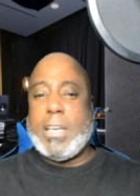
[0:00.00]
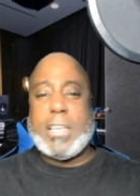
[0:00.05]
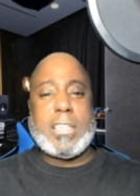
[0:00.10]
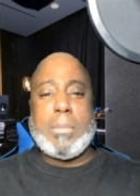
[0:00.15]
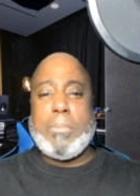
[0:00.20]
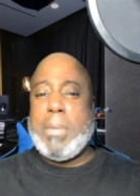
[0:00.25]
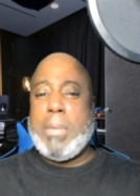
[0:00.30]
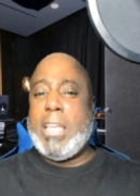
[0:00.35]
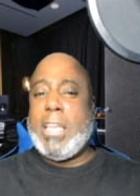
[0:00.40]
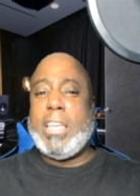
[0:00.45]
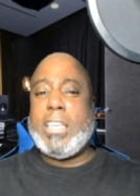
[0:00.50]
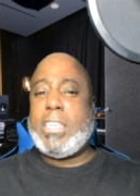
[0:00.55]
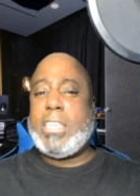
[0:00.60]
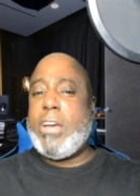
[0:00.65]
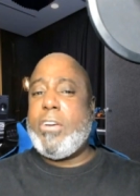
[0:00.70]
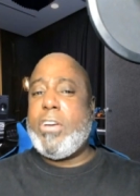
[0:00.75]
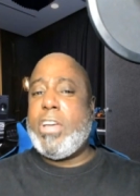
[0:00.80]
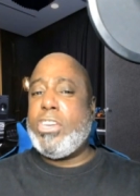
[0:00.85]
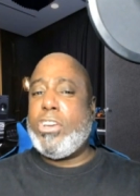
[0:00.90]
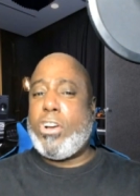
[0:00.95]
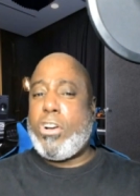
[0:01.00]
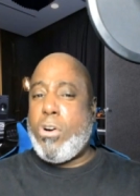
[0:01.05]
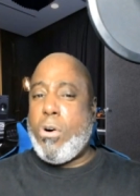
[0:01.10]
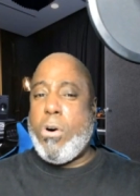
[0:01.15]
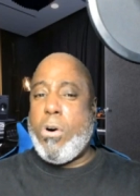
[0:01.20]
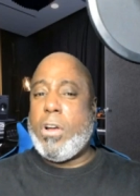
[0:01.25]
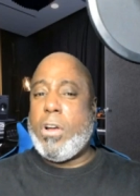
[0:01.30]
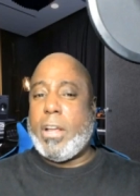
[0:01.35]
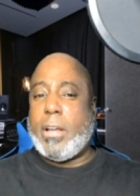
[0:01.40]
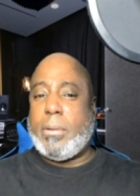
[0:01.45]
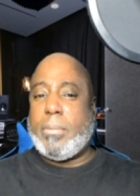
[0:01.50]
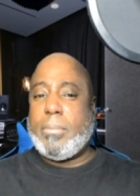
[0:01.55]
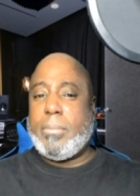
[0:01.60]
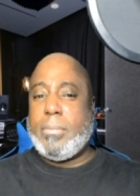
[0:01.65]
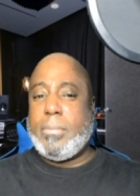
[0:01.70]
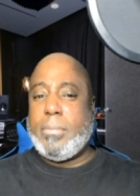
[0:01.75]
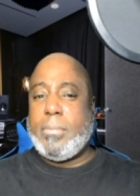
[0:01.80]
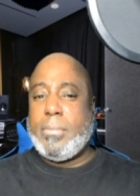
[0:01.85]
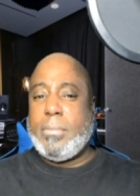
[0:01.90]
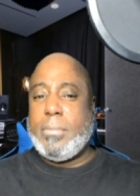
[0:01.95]
Doesn't mean that they're in your corner,
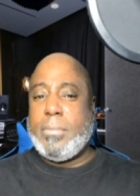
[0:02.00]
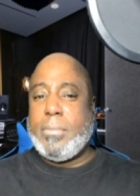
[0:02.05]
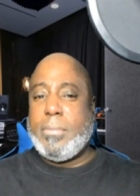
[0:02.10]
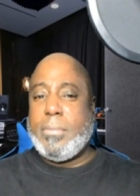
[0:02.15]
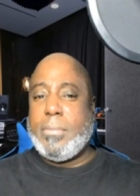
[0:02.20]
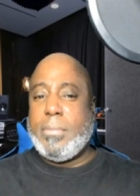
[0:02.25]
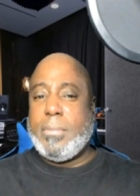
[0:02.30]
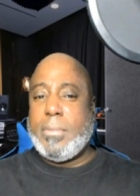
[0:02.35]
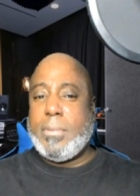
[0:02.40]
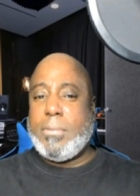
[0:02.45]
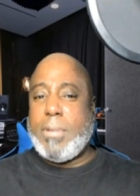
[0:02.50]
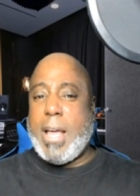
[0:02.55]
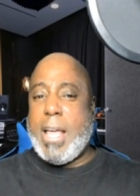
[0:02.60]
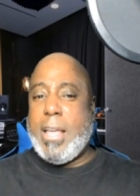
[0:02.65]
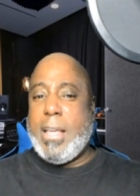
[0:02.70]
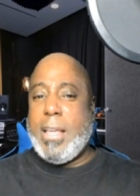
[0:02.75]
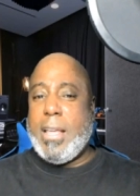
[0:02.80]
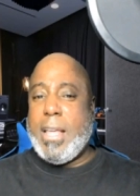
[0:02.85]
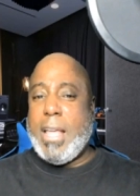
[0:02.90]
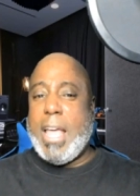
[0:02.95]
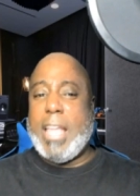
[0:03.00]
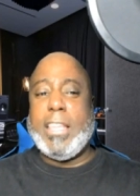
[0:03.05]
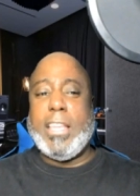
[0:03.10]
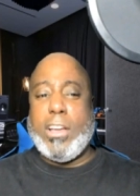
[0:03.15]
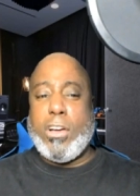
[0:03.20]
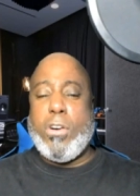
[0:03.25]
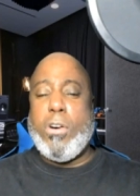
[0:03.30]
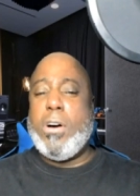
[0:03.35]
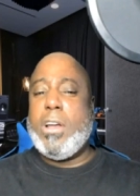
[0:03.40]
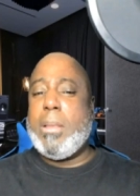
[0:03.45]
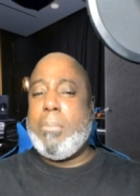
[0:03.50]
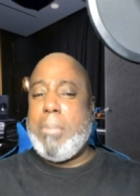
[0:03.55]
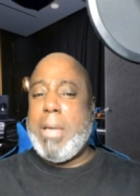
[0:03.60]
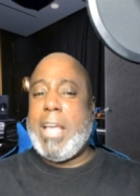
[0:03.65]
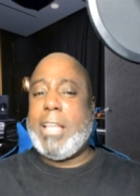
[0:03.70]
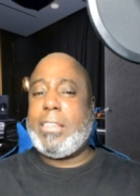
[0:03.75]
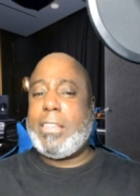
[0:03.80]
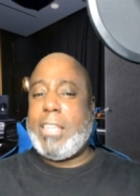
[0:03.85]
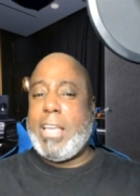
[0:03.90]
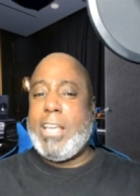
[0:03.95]
right? And they're going to
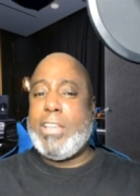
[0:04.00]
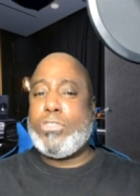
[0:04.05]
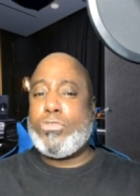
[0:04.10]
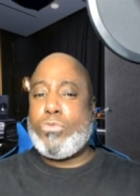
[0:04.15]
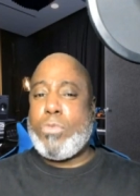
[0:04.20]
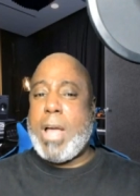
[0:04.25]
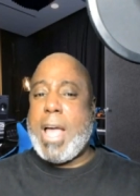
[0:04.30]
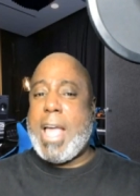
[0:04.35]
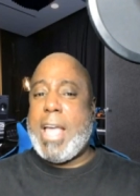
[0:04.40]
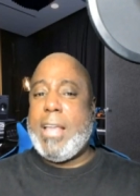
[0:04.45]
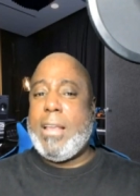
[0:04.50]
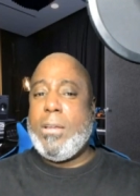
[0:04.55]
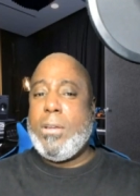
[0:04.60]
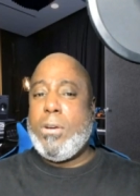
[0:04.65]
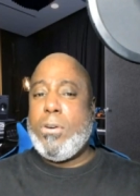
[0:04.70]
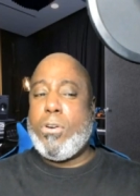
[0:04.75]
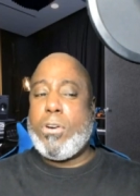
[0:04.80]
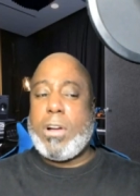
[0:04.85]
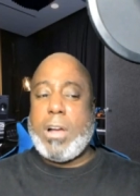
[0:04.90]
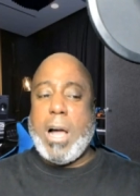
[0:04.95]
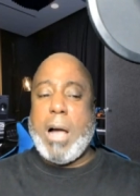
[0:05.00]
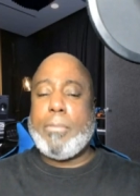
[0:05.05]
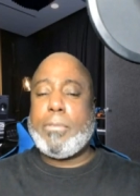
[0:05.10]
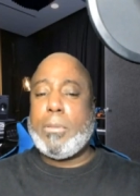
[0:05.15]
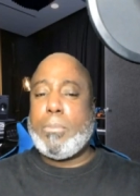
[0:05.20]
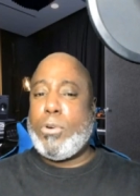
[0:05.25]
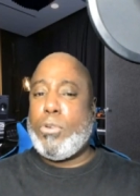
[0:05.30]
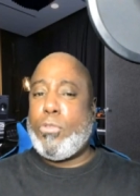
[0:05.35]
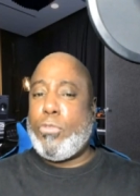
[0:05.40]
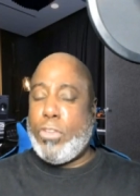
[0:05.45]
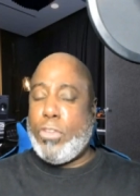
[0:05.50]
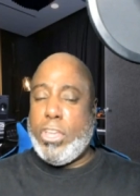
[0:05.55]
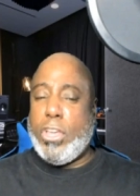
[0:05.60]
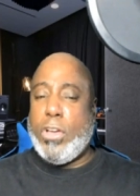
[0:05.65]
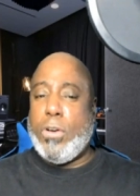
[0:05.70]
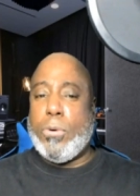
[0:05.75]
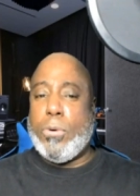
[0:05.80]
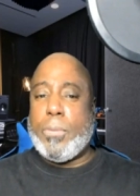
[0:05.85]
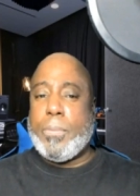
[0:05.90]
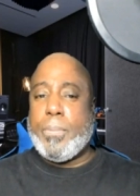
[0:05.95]
make things right or comfortable for
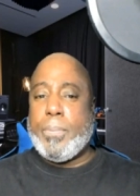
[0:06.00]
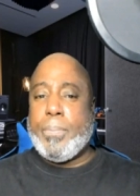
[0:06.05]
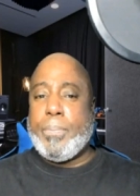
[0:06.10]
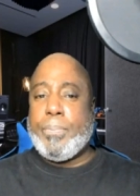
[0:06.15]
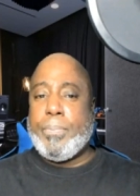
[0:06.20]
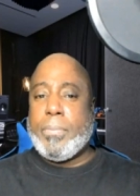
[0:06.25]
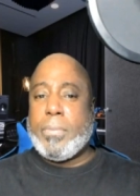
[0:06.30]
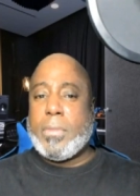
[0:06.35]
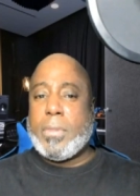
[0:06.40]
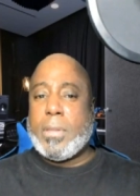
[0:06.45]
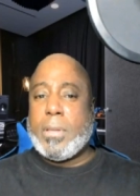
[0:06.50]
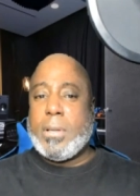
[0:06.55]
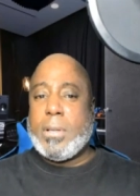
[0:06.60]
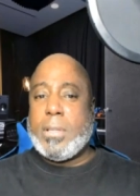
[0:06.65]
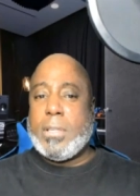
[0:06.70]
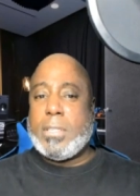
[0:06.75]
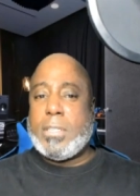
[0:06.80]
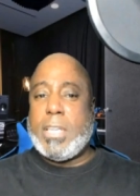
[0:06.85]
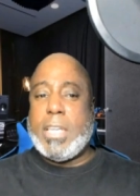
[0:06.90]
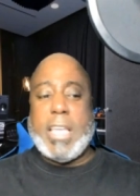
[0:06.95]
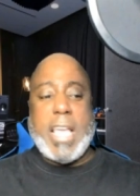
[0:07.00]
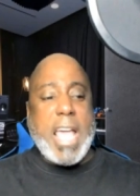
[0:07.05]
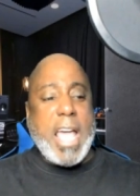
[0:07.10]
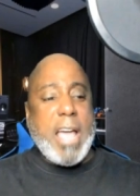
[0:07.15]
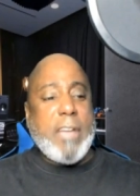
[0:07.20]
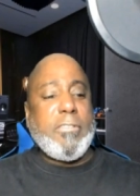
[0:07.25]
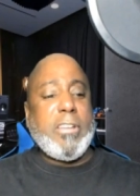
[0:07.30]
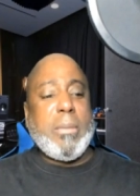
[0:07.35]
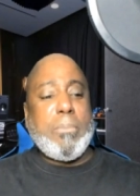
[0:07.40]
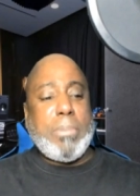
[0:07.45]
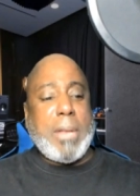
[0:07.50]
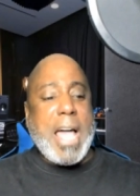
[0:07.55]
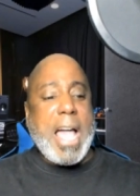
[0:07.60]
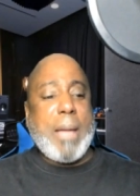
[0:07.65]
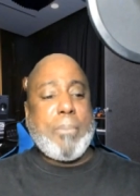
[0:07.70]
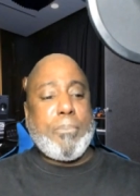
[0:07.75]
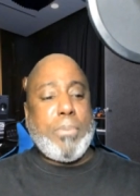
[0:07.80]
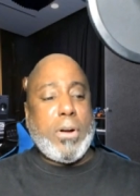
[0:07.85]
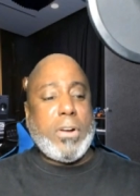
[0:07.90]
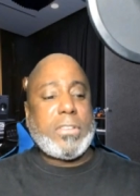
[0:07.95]
you. See, every
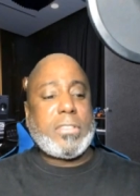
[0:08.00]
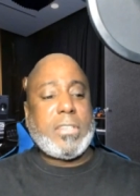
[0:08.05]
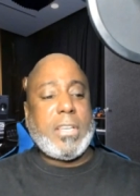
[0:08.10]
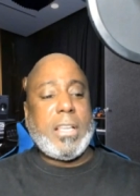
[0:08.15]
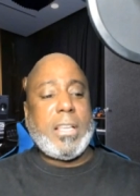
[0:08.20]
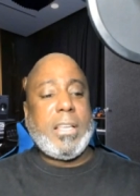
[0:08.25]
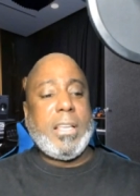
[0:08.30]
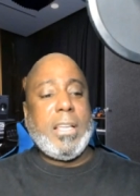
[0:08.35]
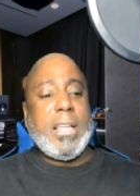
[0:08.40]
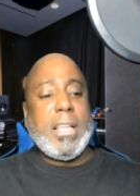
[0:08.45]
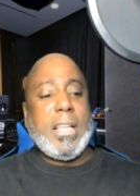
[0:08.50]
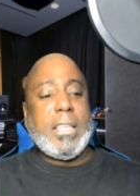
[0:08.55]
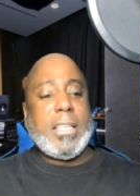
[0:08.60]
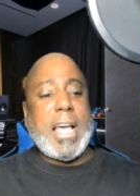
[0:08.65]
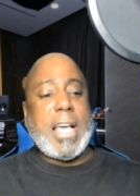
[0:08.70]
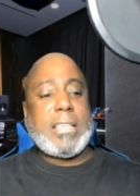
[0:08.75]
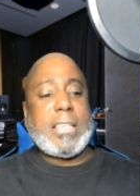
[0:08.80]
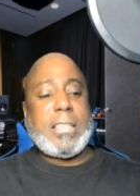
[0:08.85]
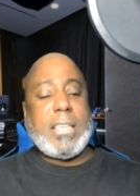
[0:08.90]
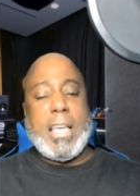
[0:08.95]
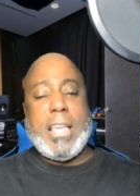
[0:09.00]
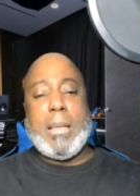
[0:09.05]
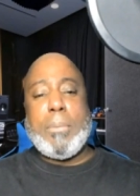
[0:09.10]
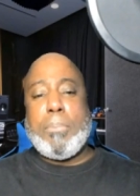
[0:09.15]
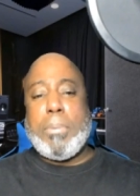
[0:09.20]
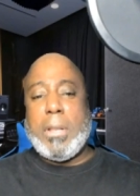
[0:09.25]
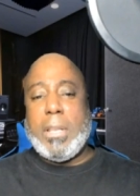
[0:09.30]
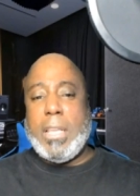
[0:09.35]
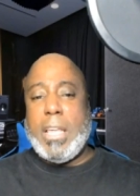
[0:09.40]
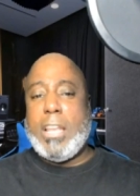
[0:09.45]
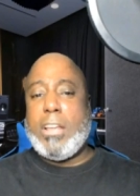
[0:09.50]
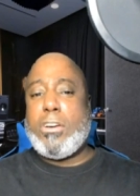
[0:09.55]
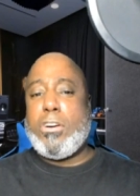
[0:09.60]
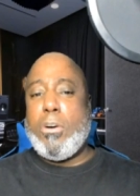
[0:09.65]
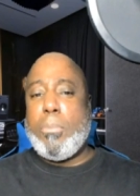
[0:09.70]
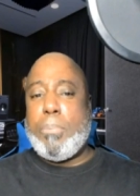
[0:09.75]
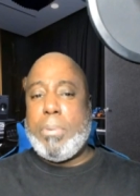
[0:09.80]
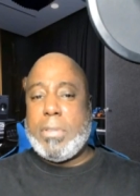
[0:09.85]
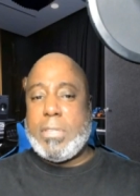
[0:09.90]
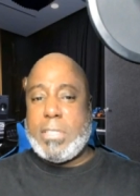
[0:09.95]
black person that's in a
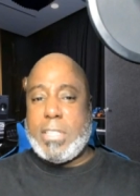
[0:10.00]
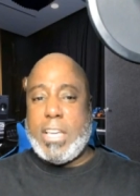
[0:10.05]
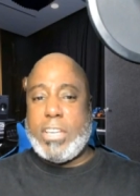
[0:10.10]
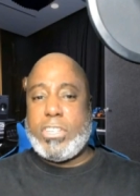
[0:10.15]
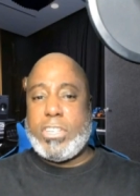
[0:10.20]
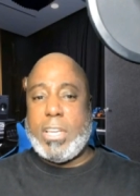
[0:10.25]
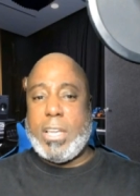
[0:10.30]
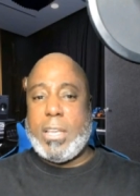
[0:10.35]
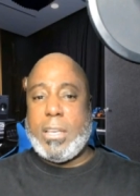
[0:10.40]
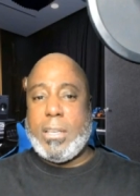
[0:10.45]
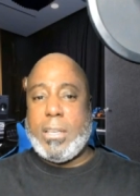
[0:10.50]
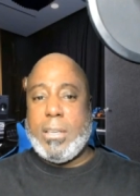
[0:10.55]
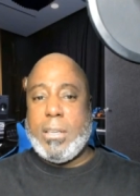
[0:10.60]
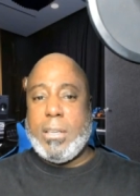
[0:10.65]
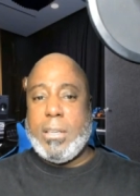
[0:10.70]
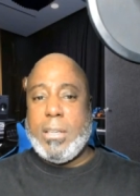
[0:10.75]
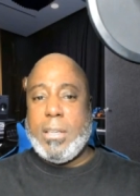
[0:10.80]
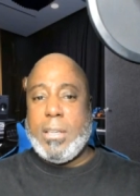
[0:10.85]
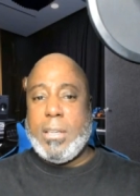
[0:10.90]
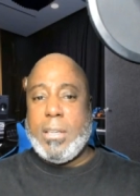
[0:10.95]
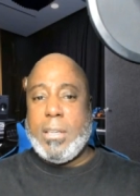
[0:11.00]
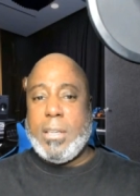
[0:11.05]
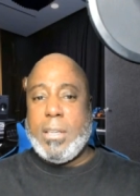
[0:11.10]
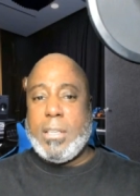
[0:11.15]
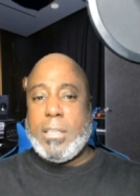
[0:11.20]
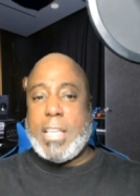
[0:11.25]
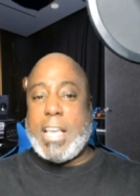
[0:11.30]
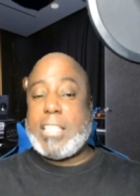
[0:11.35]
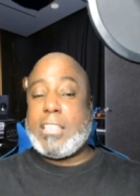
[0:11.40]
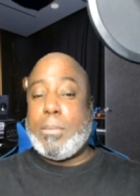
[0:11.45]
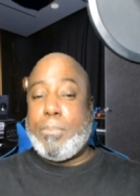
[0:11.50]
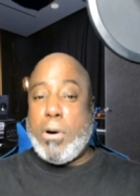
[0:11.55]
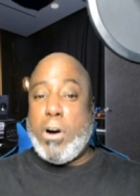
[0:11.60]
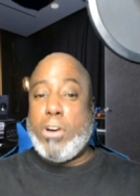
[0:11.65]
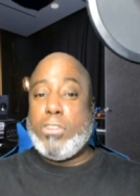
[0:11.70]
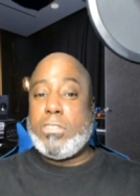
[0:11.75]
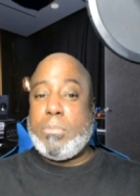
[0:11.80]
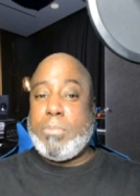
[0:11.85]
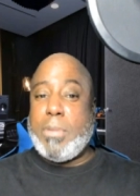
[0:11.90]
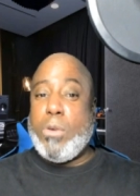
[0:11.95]
political position that's
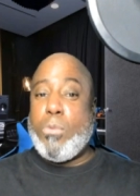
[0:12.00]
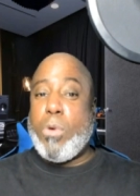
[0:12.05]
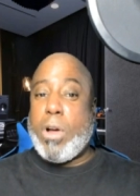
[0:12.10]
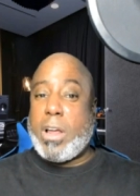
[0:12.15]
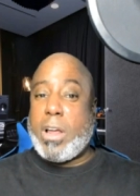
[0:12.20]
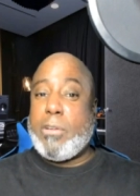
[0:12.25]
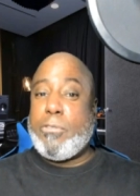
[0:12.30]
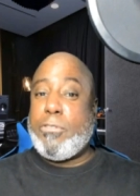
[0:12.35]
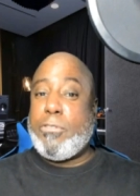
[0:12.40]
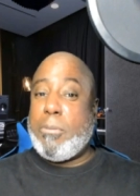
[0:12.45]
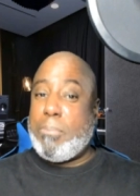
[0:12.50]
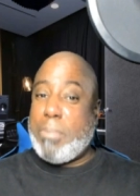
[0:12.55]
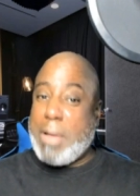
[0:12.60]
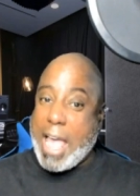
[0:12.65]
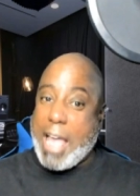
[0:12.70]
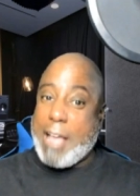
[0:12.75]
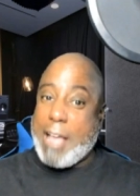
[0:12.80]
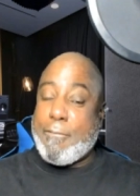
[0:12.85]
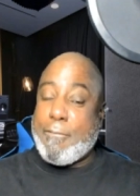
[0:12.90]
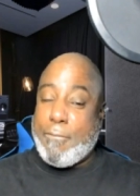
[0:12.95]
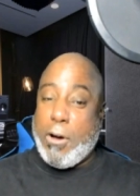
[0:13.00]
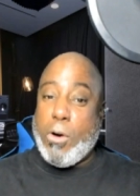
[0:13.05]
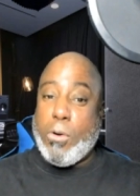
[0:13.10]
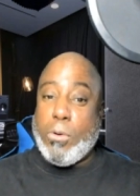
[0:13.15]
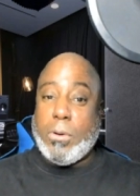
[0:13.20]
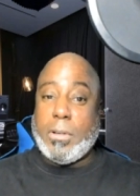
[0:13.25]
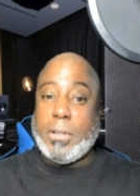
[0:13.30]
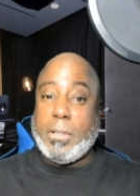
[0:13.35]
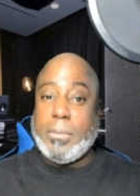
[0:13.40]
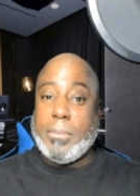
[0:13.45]
supposed to be working for black folk